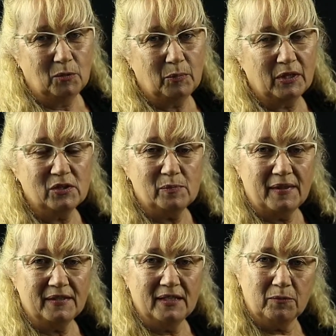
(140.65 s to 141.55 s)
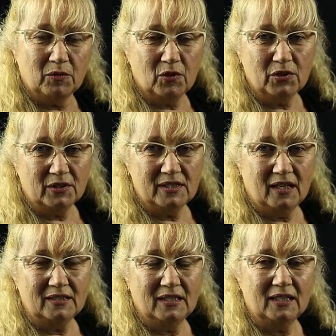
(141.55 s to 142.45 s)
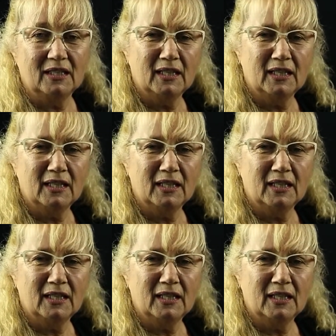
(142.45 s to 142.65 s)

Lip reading: because by the time you've got the data,